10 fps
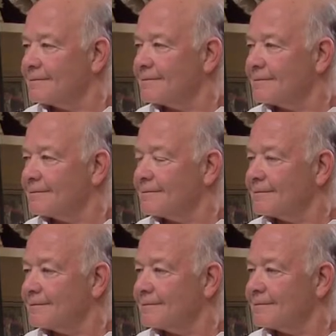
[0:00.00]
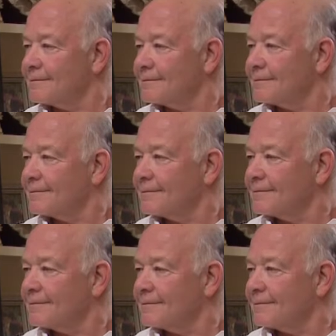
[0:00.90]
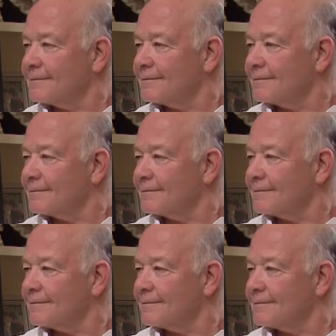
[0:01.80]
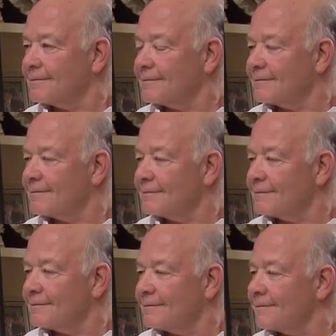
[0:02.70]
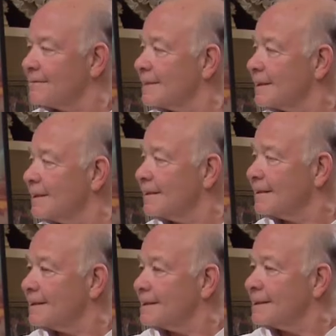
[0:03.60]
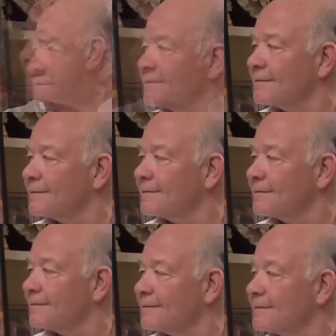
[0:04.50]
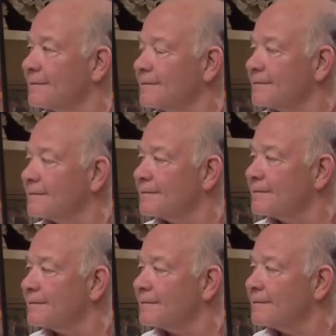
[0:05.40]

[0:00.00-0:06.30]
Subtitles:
The person shown says nothing.